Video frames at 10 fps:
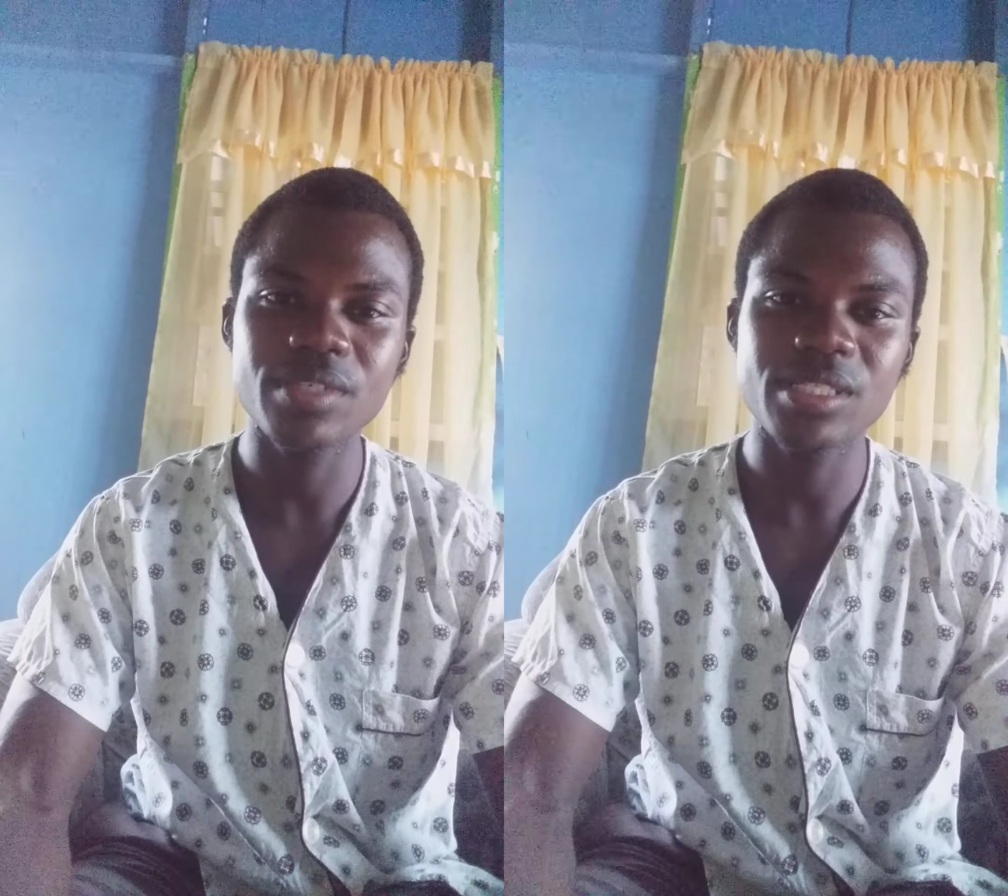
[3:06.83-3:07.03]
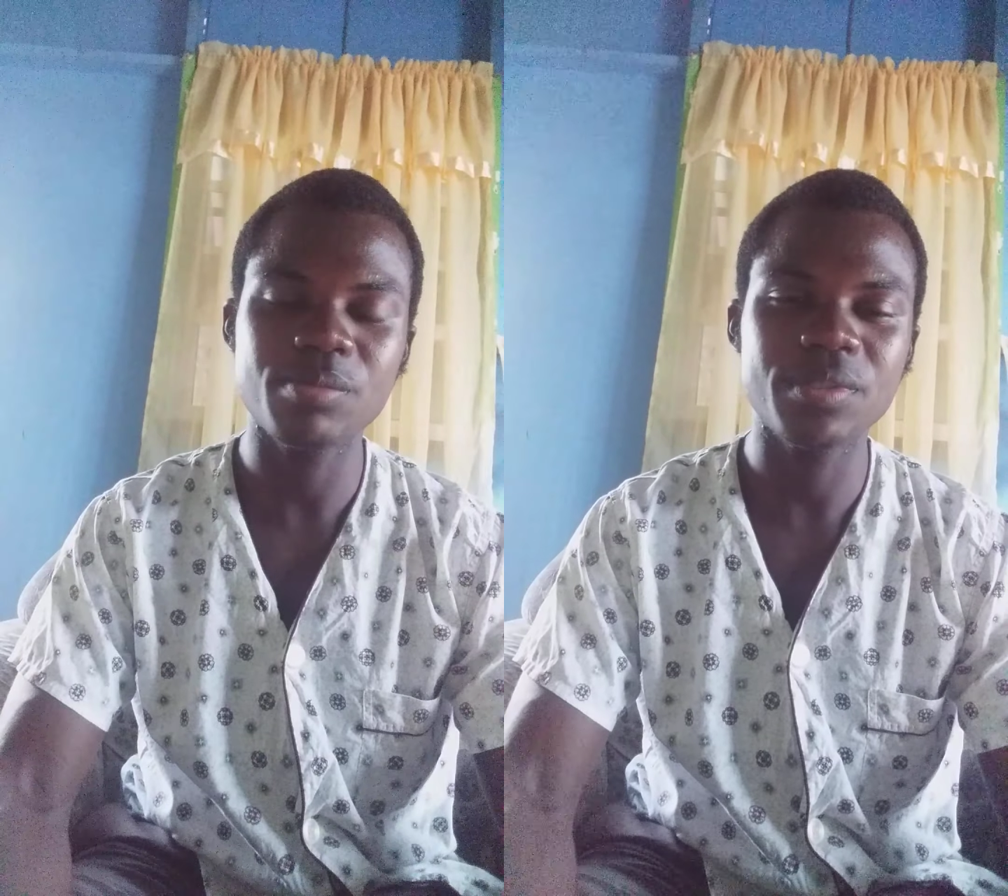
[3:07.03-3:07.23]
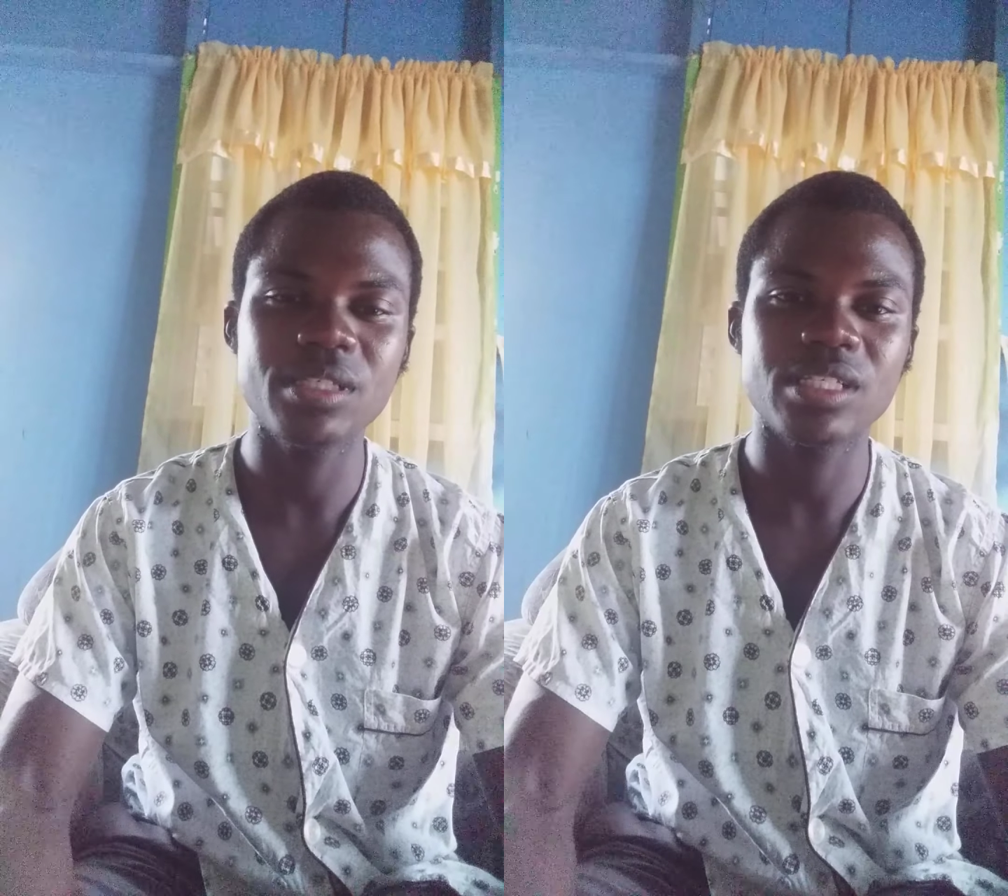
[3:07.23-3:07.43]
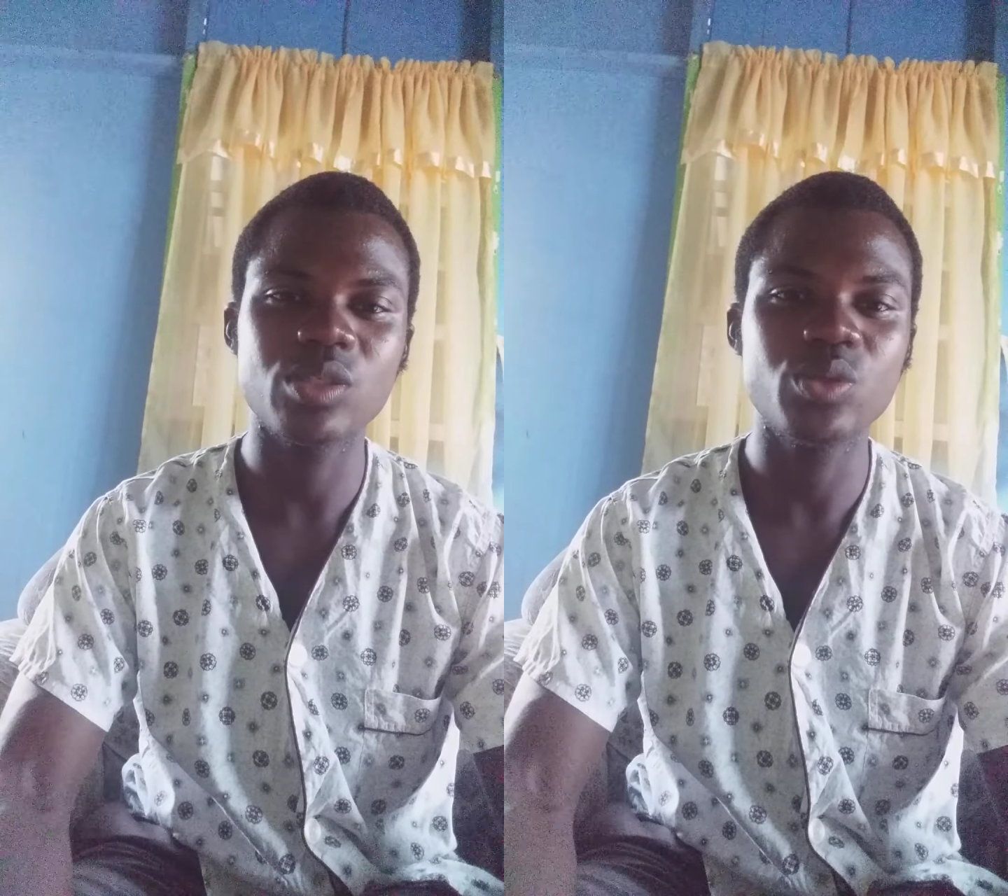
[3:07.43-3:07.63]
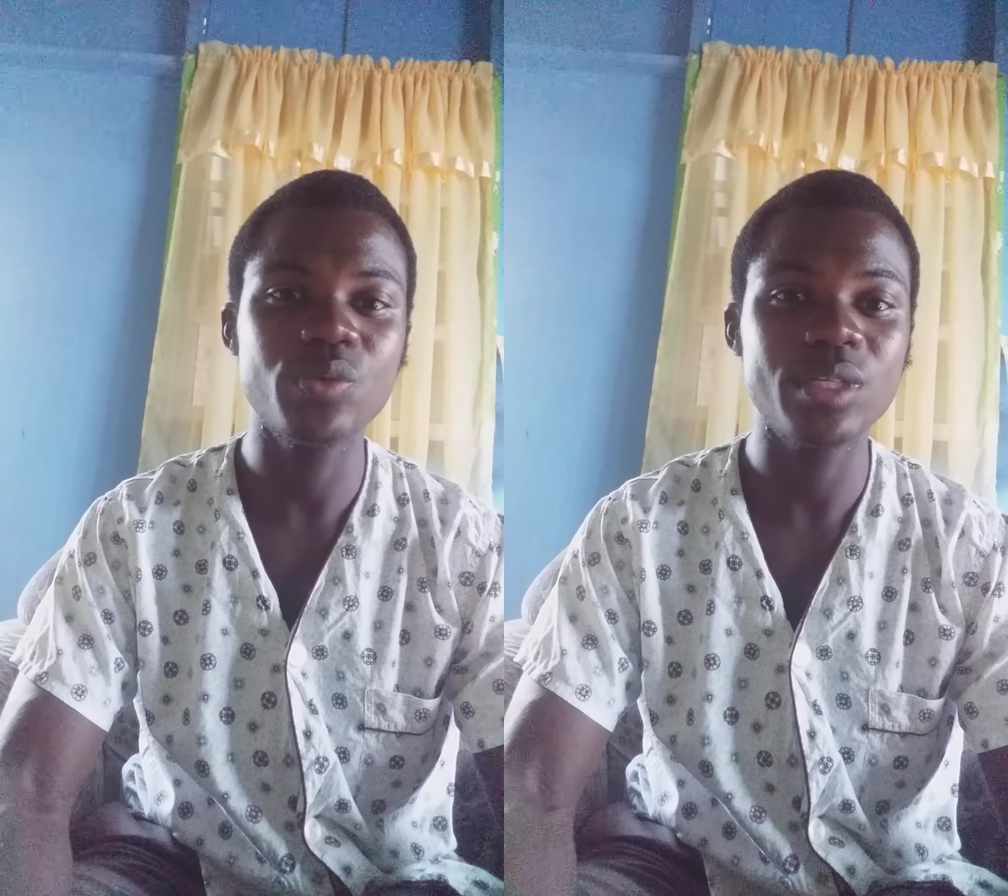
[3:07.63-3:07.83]
discipline that
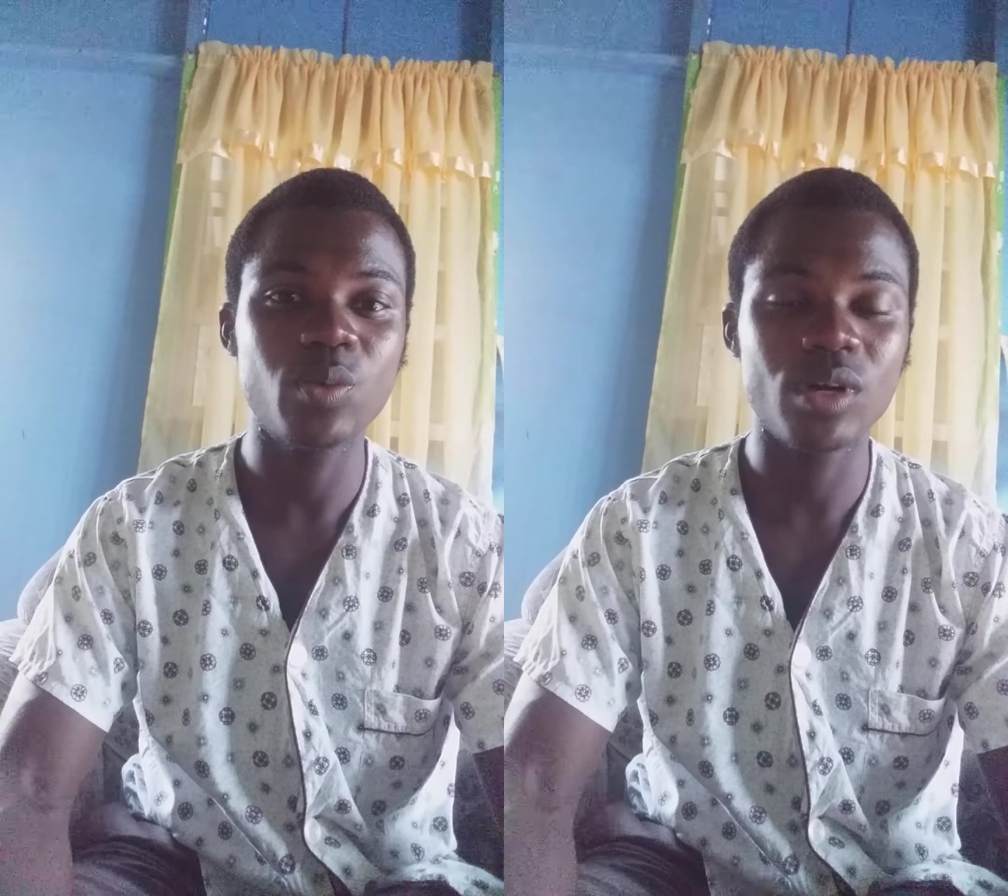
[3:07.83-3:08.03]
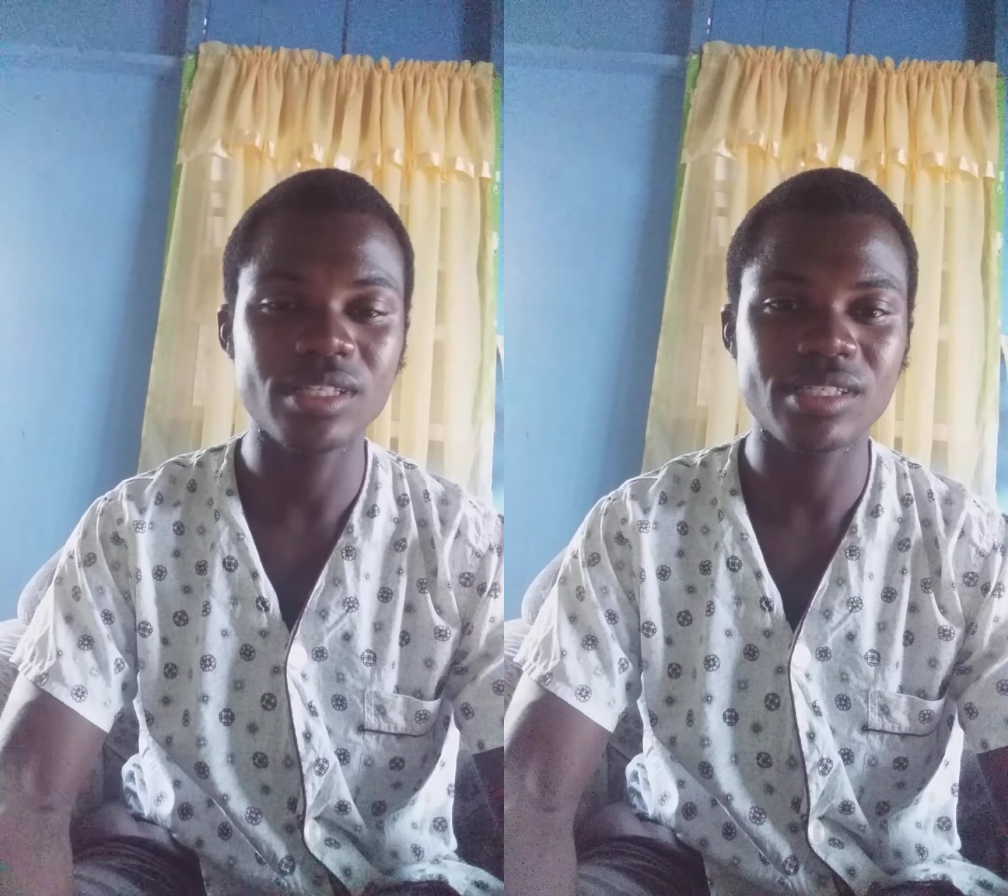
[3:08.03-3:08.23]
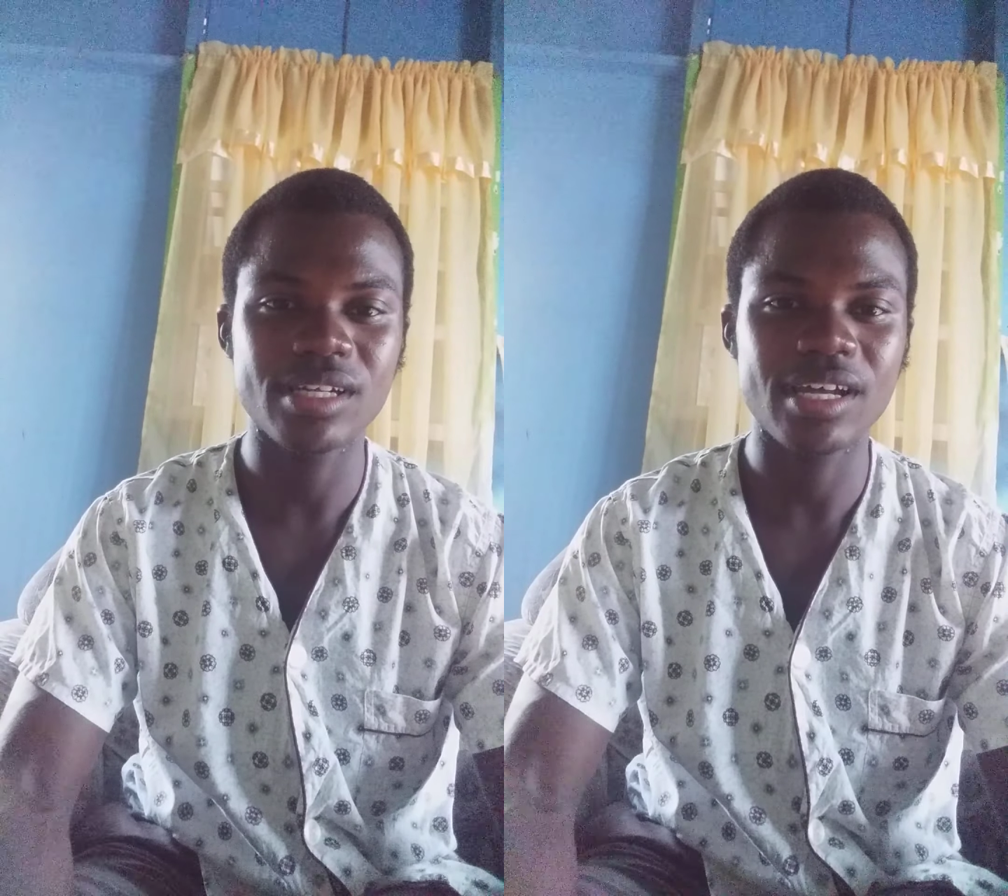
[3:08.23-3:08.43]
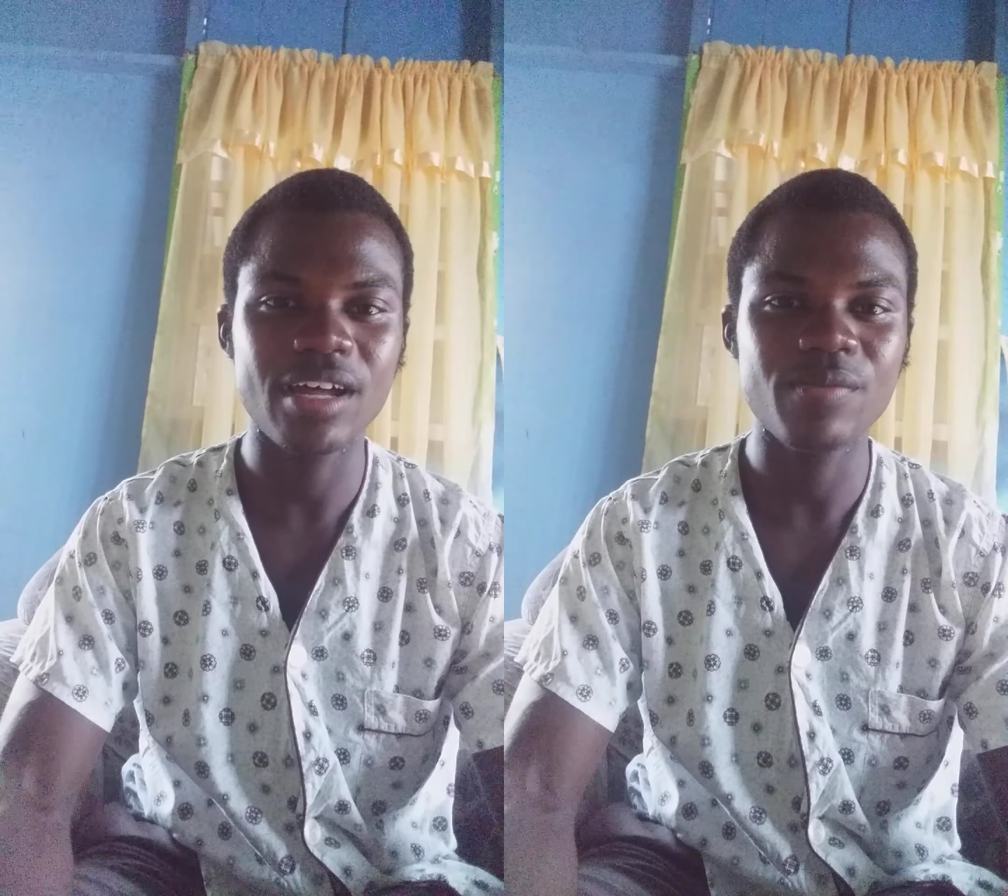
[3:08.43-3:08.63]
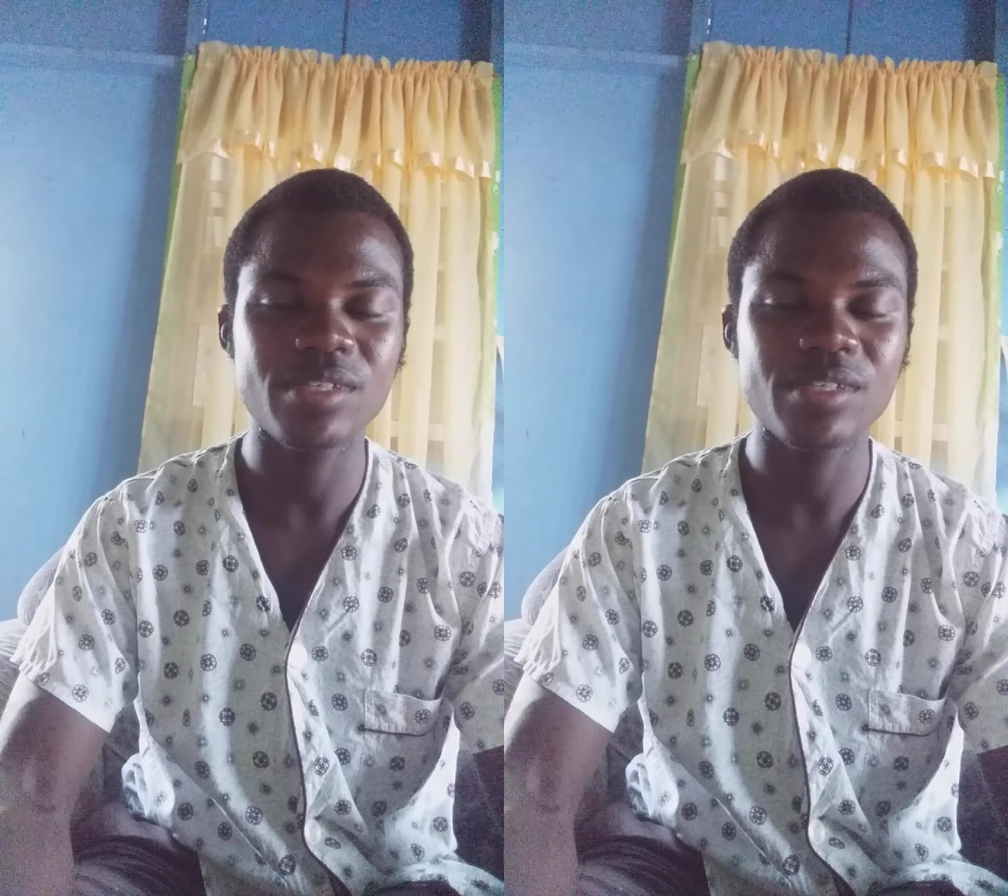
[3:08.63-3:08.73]
you really want to have